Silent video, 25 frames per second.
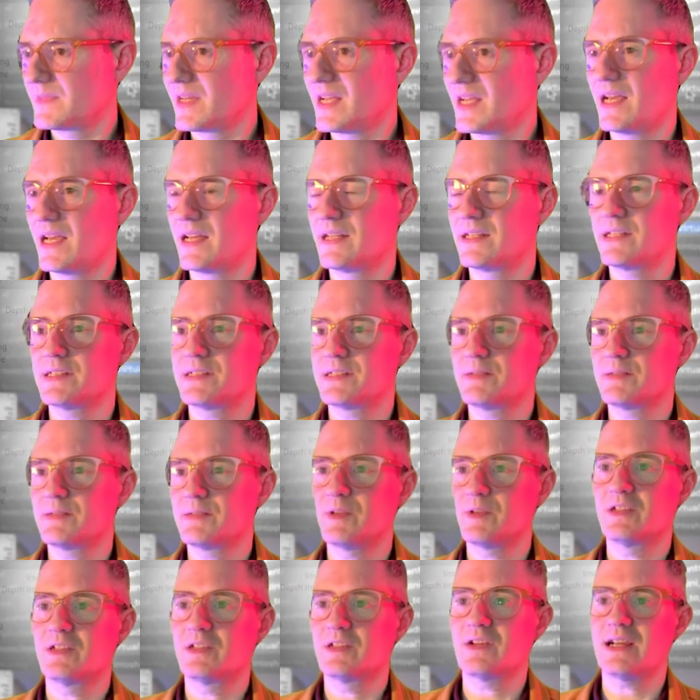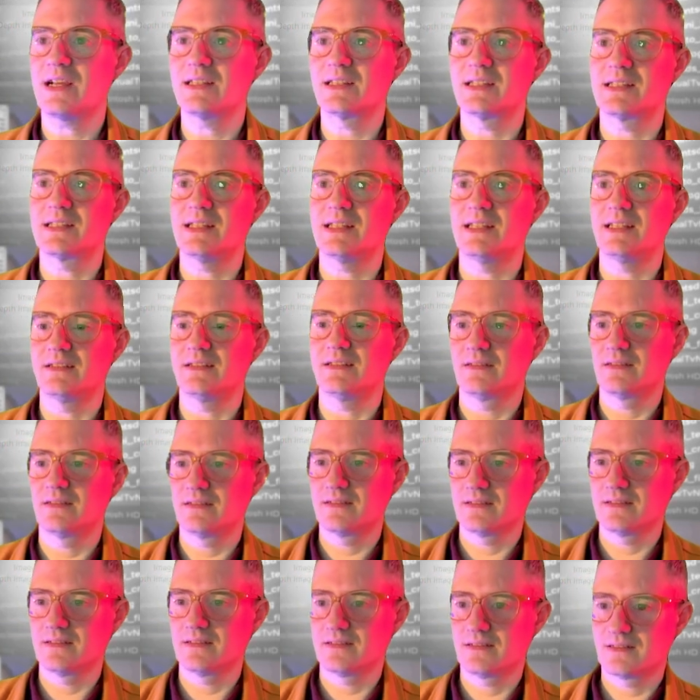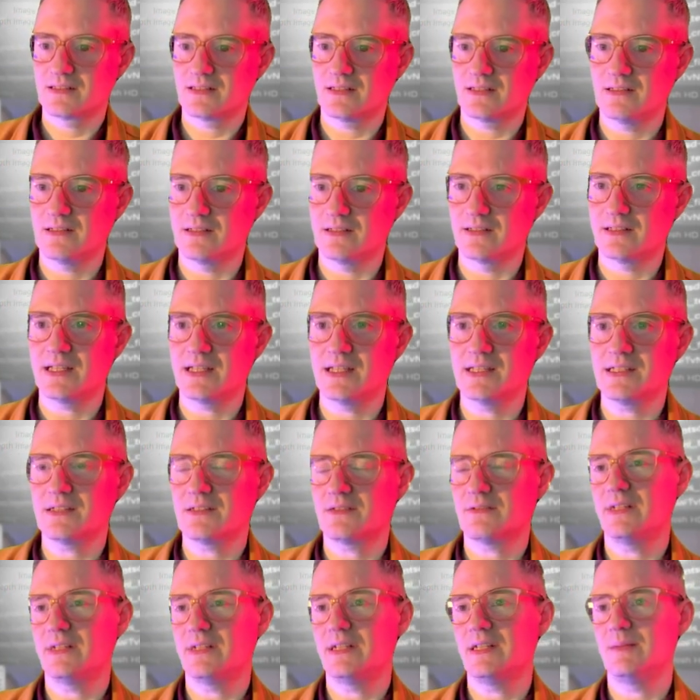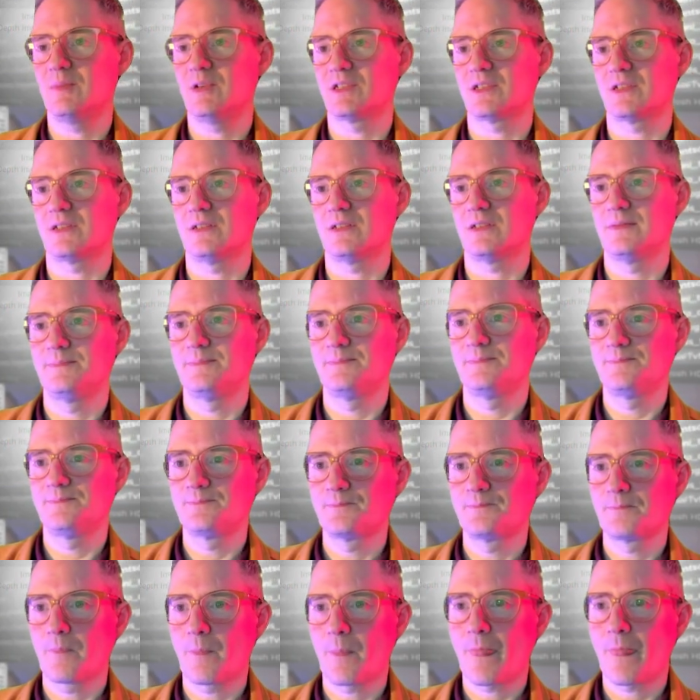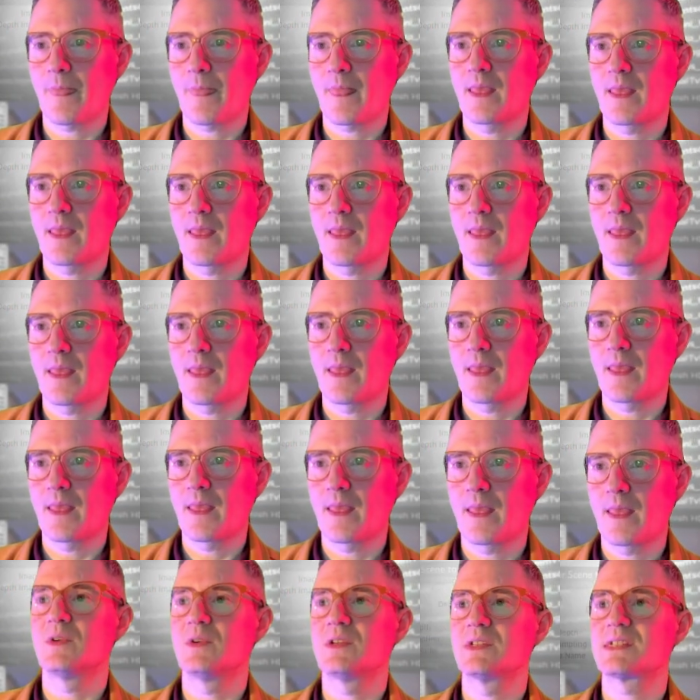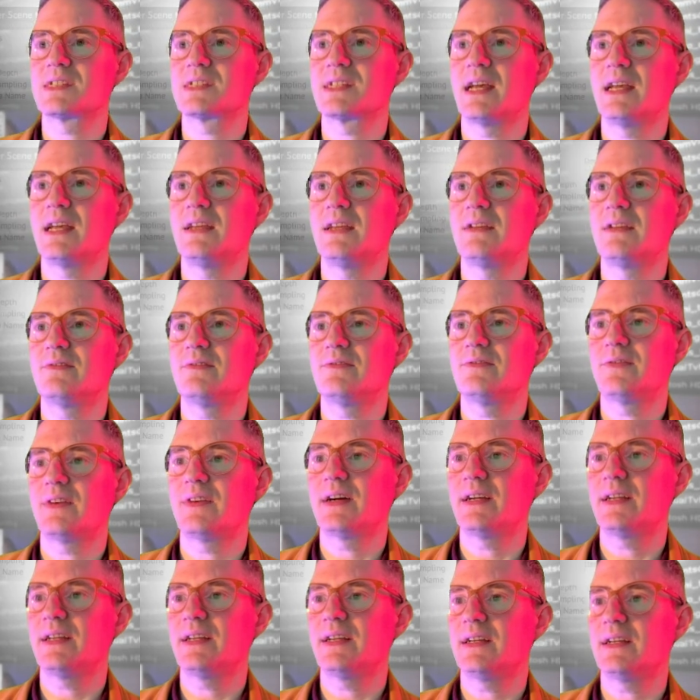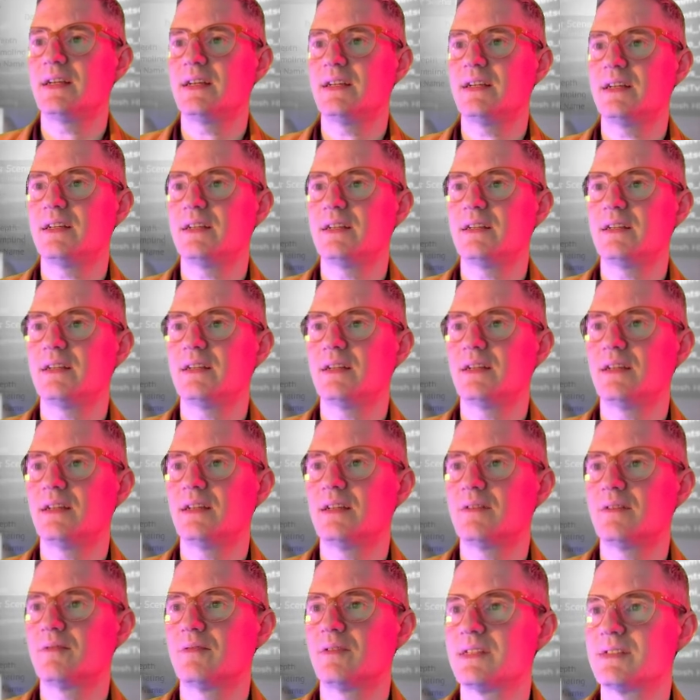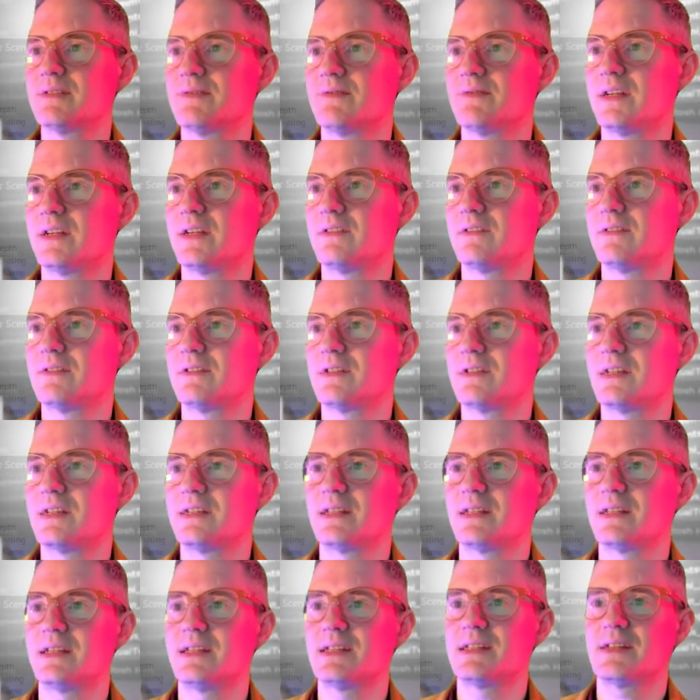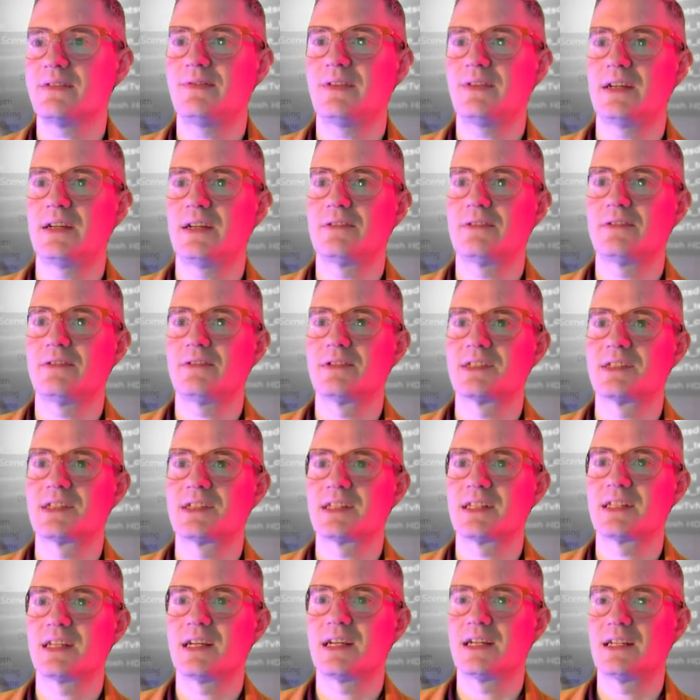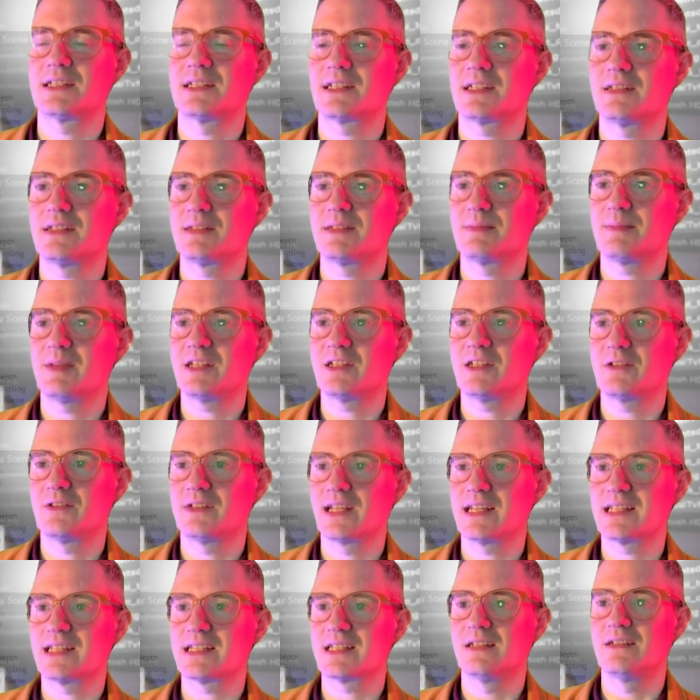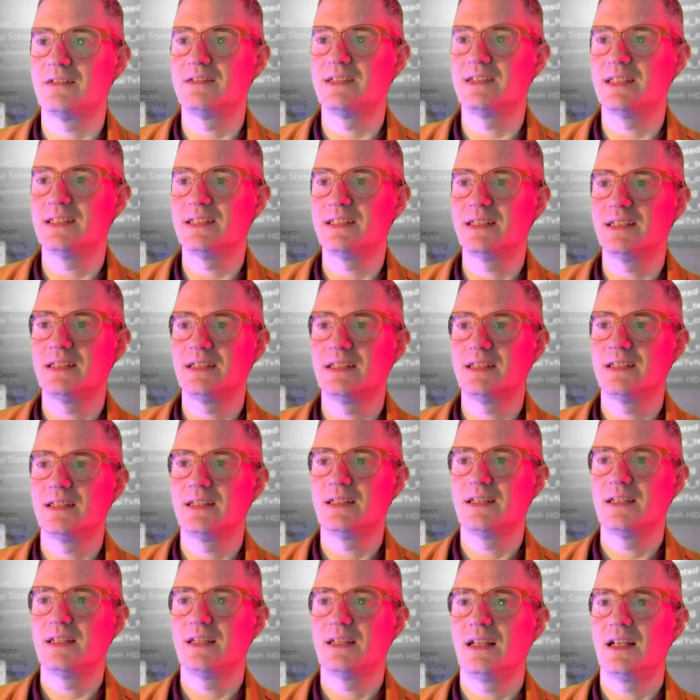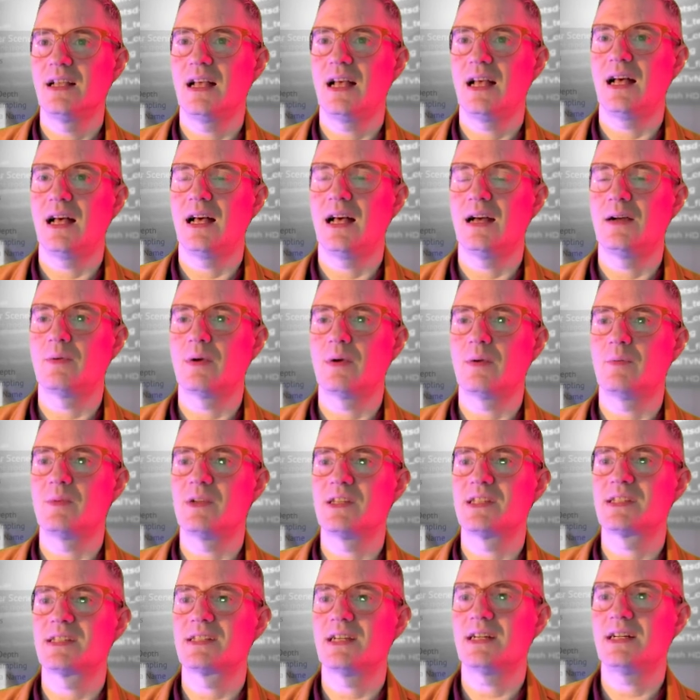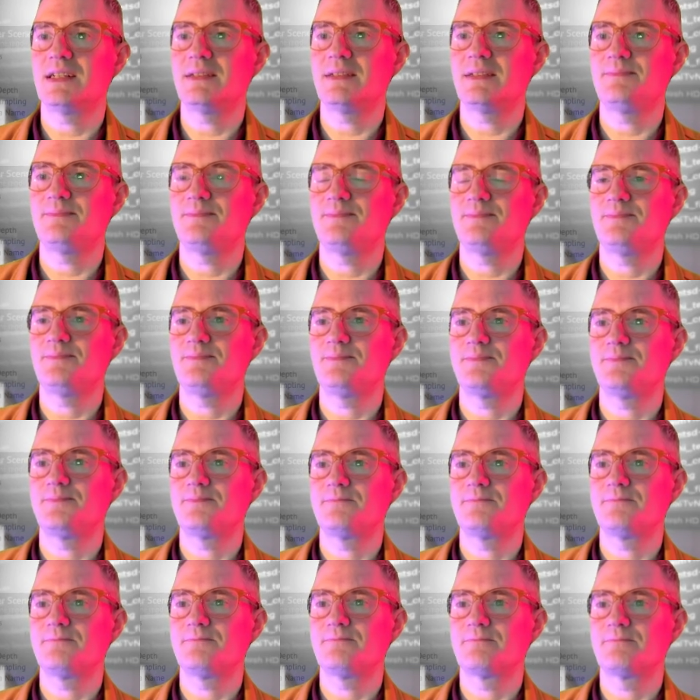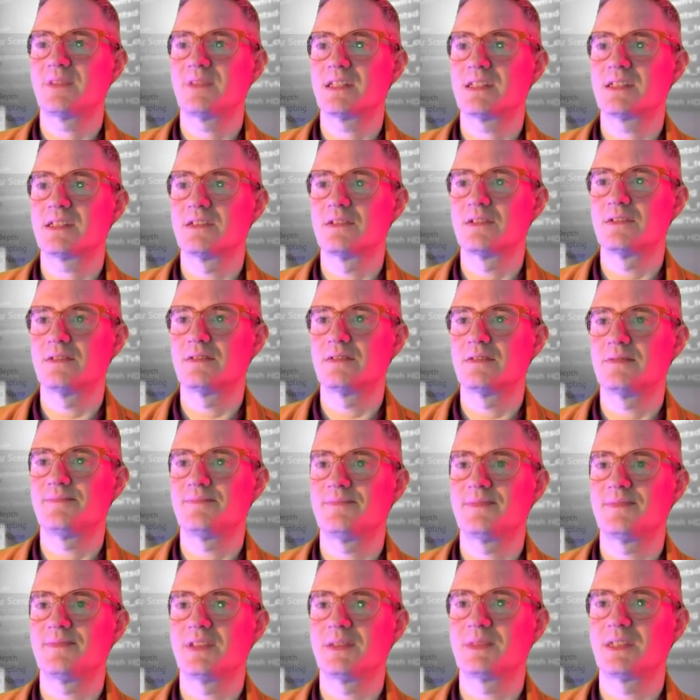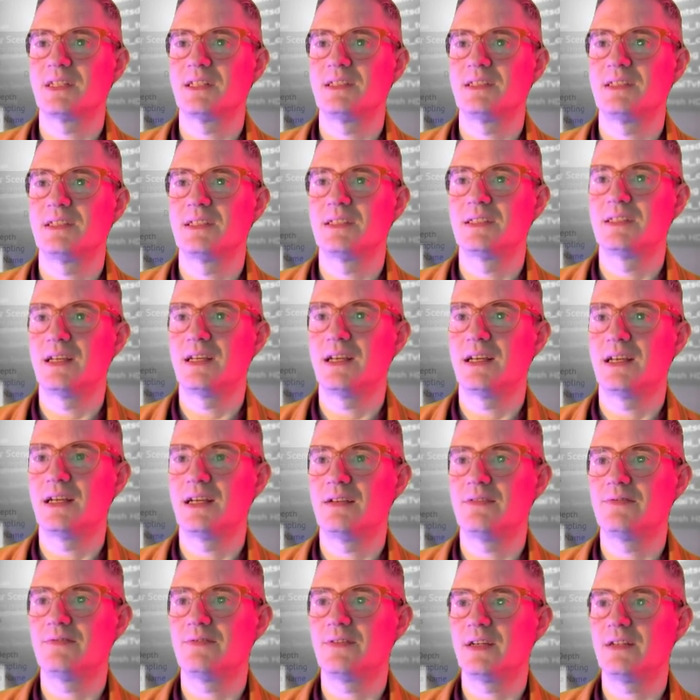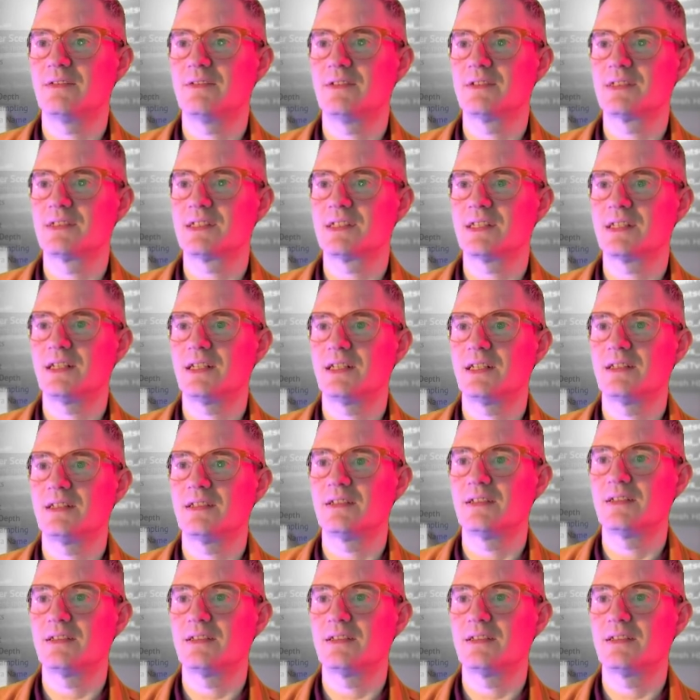and we can drag this in. So look, here's a 3D model. We'll say fire. Where's fire? Here's our fire on start. So just make sure it gets loaded when we start. That's not updated. Fire on start.